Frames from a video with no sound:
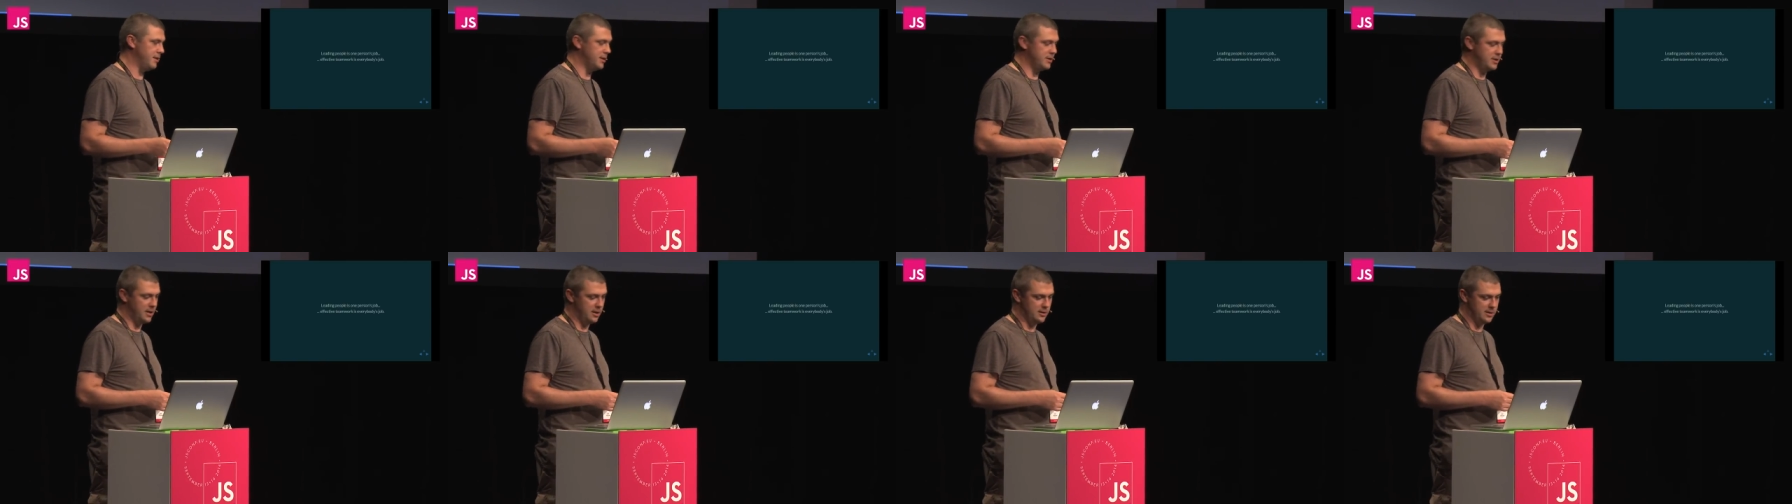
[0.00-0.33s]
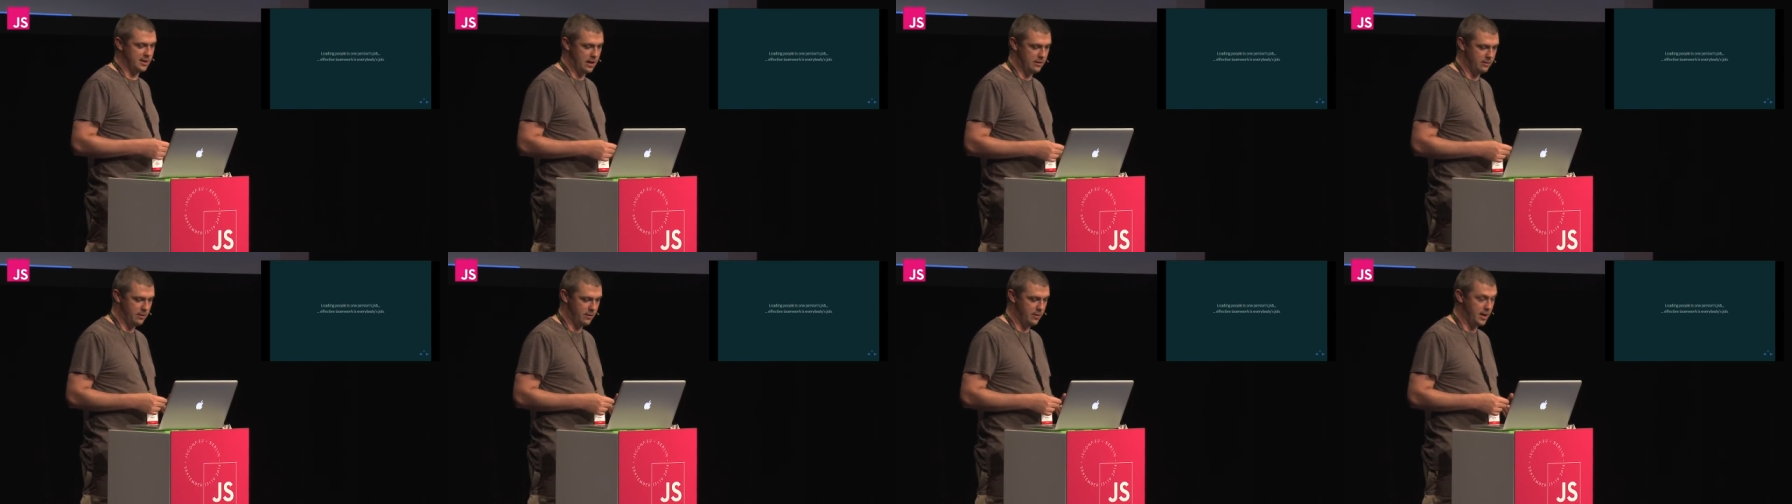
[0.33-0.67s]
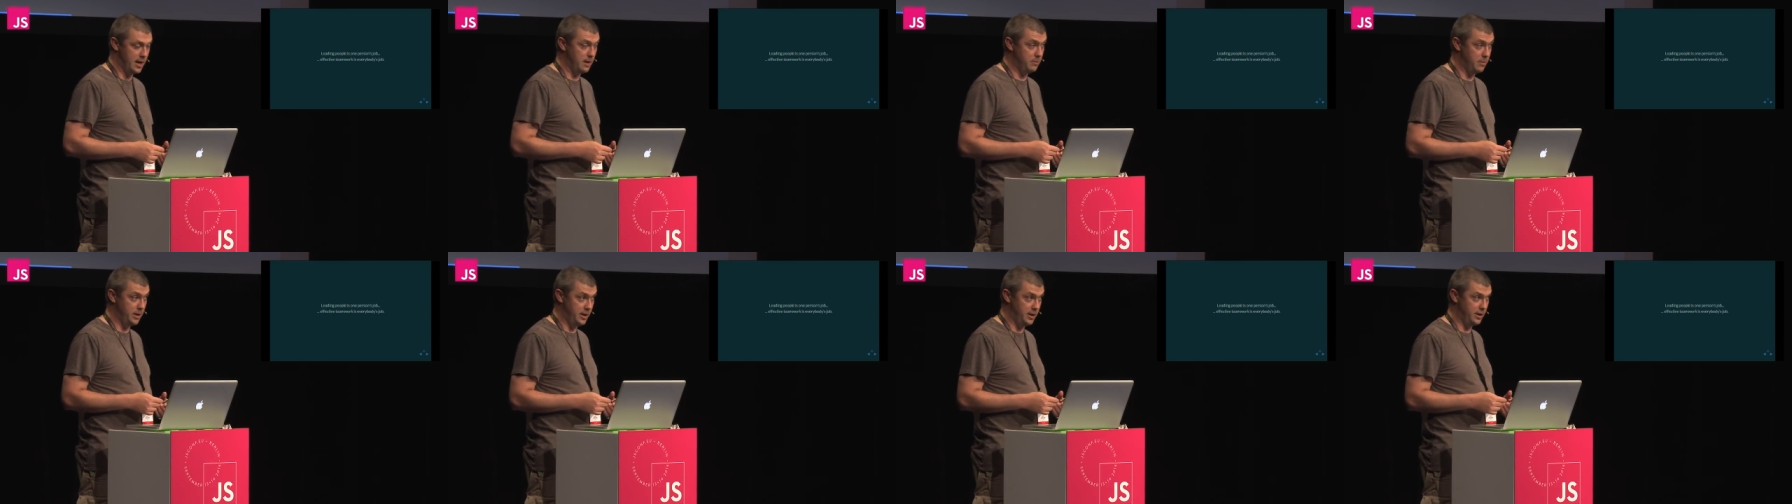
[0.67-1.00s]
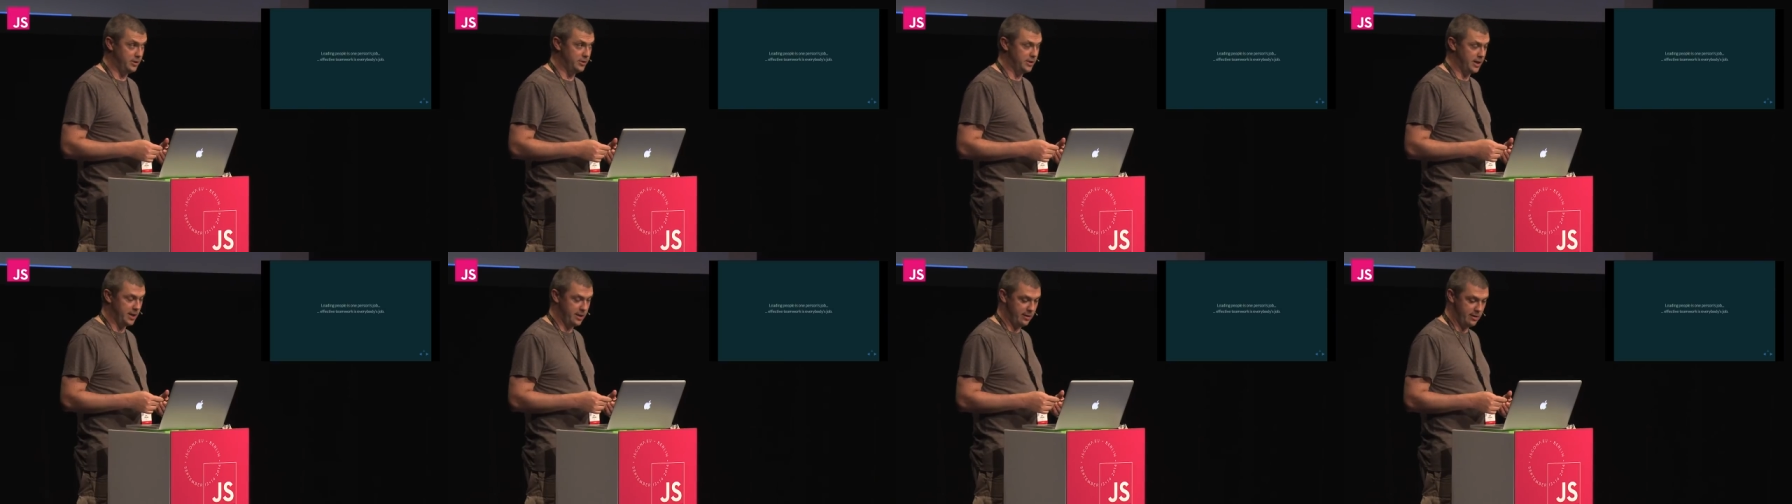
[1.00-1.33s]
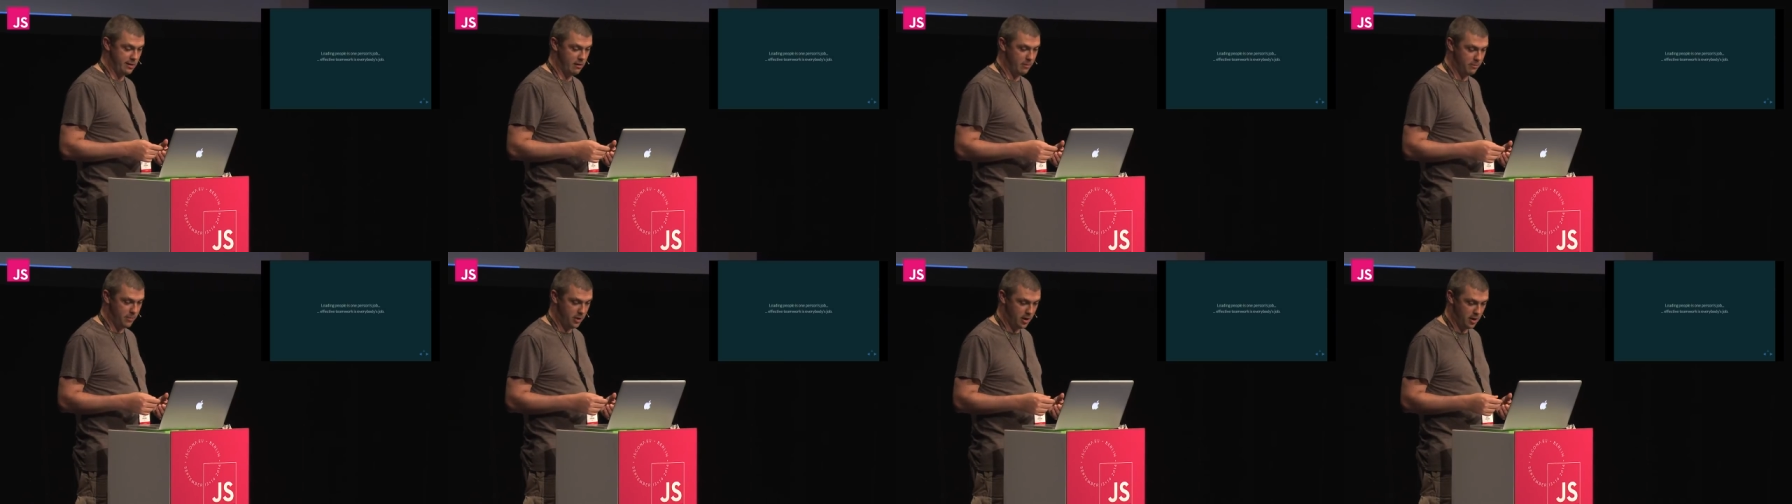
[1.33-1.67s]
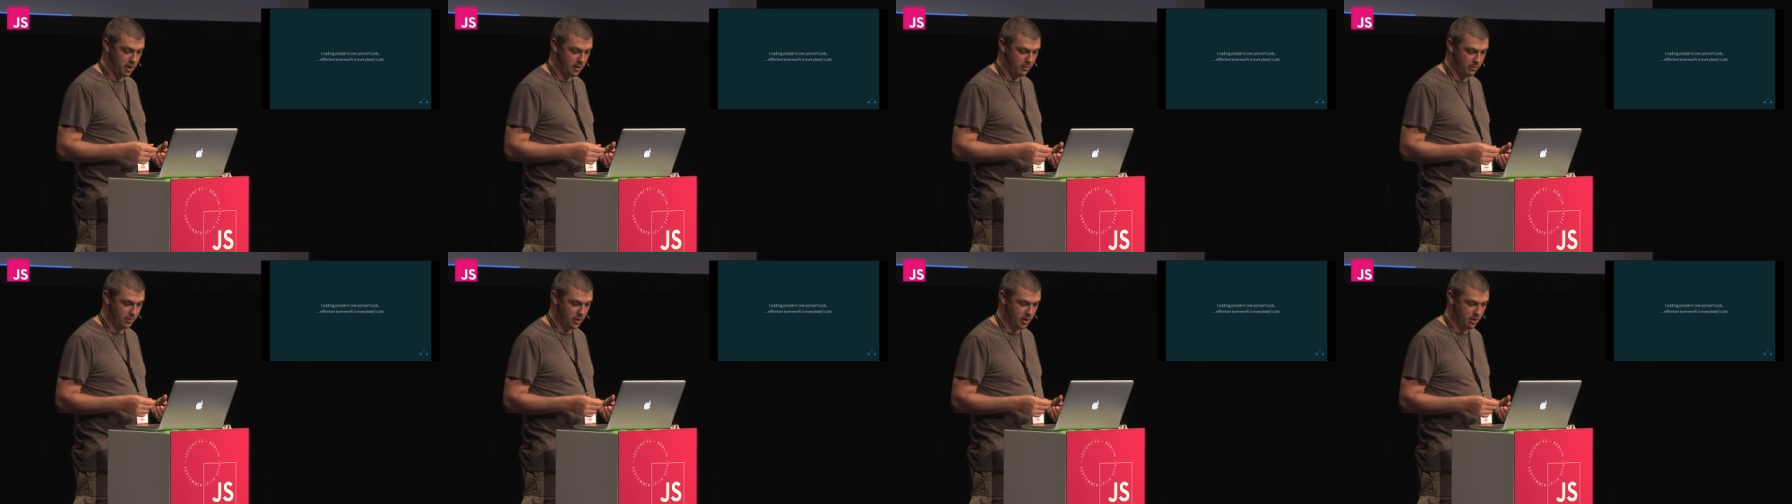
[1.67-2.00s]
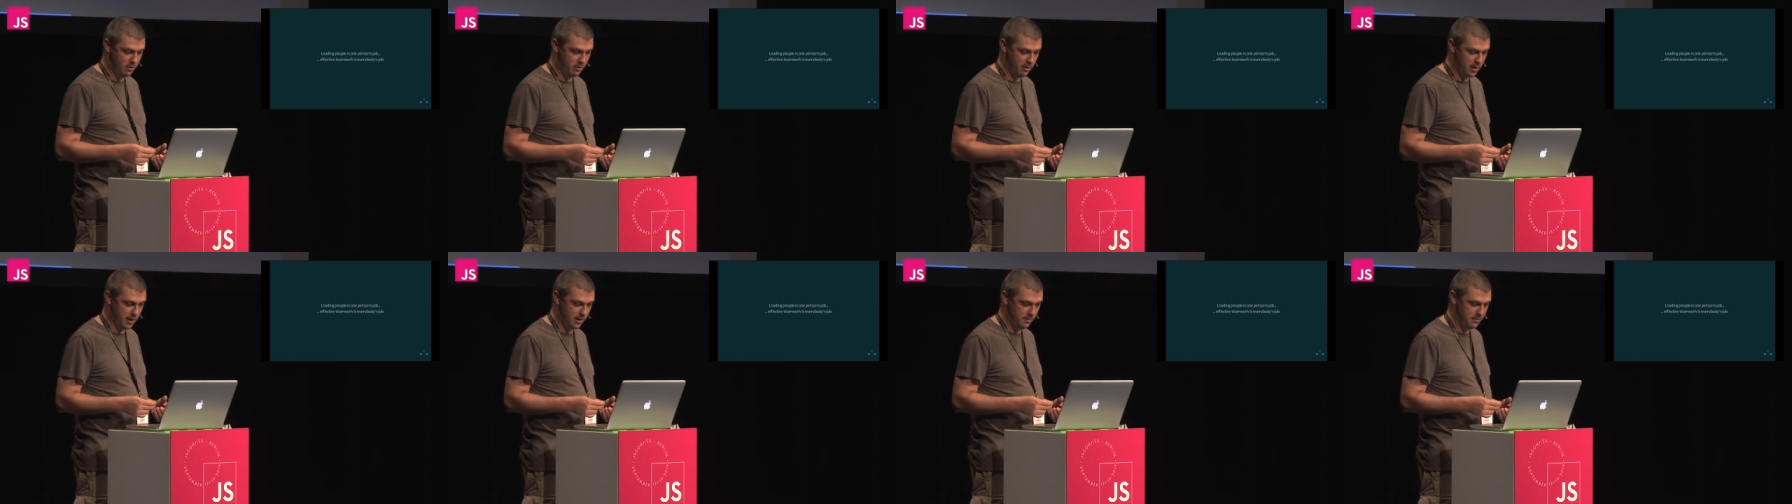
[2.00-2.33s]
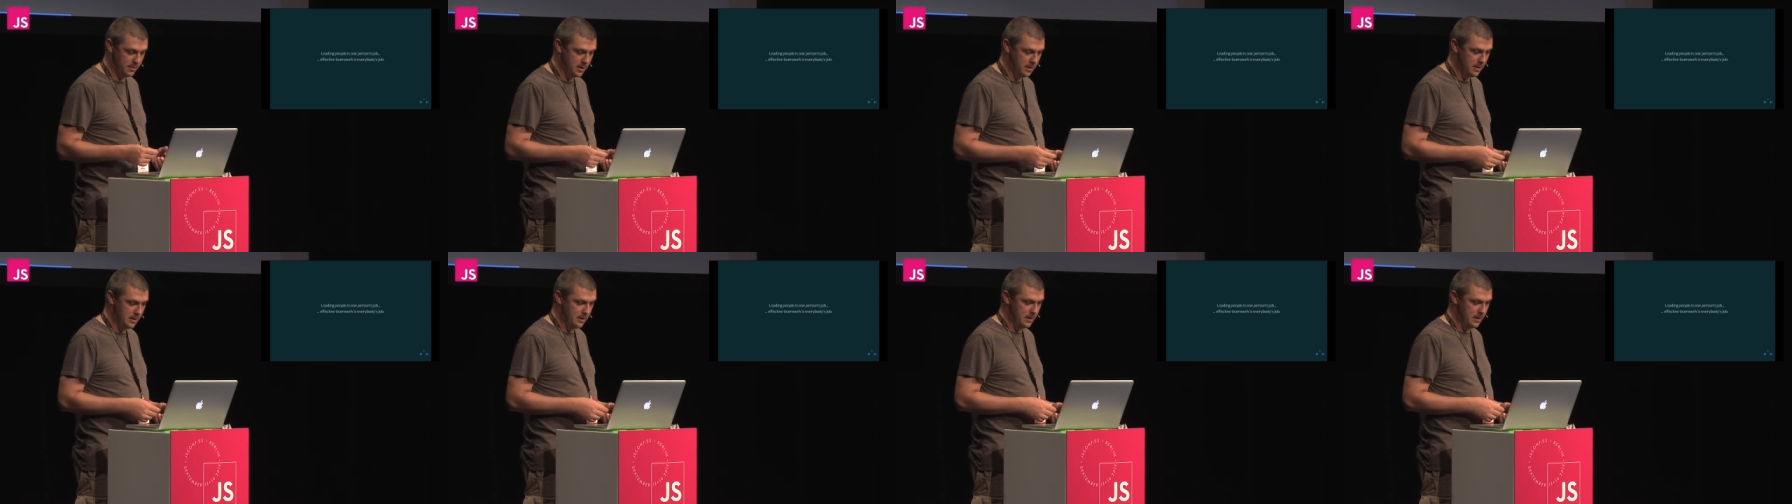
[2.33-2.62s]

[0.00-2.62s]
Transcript: It turns out that they'd been using it in their Apollo program.